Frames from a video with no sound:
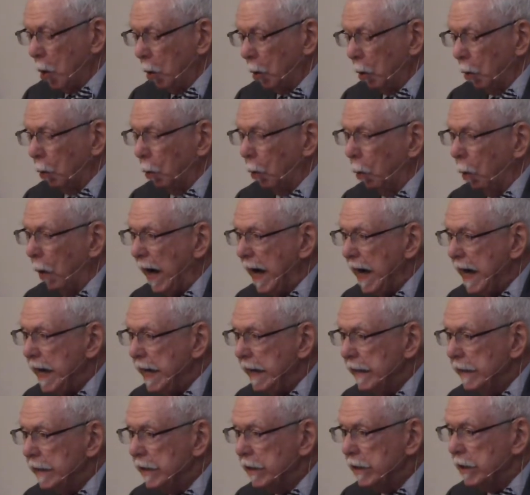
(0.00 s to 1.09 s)

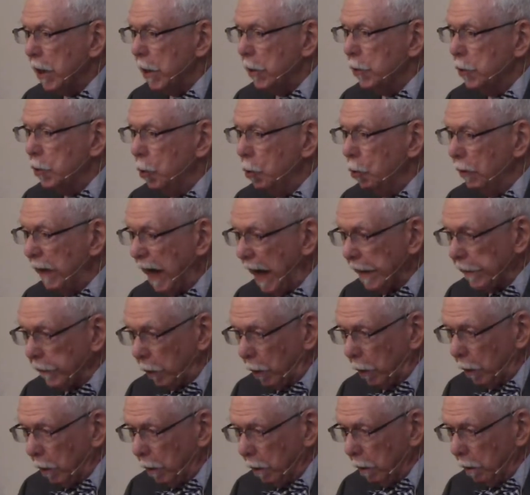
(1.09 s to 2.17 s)
Raised
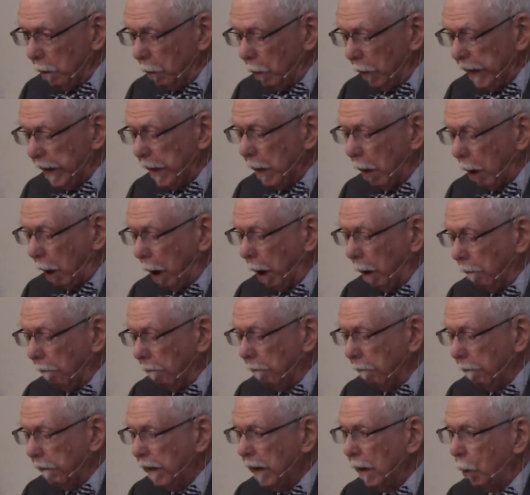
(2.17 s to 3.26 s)
together we are
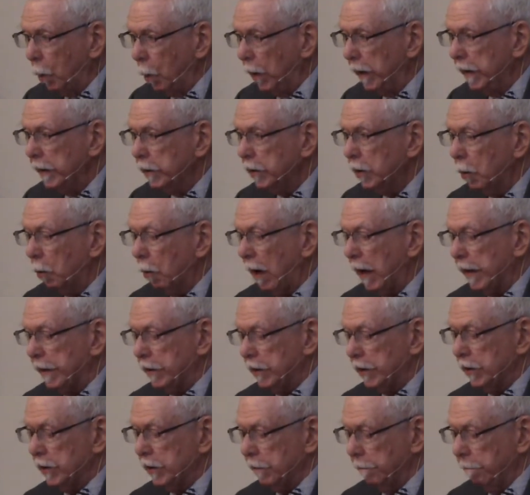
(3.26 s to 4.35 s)
with
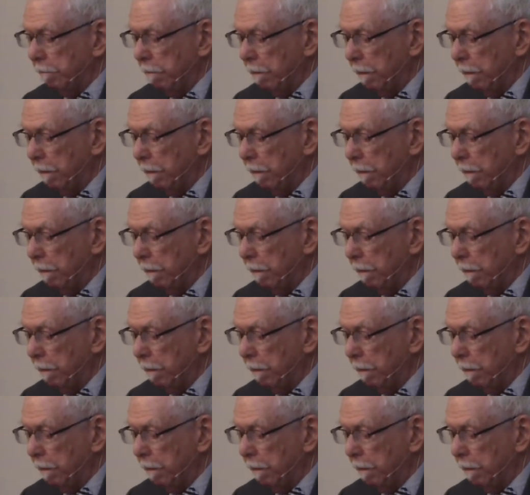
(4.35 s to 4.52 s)
Christ.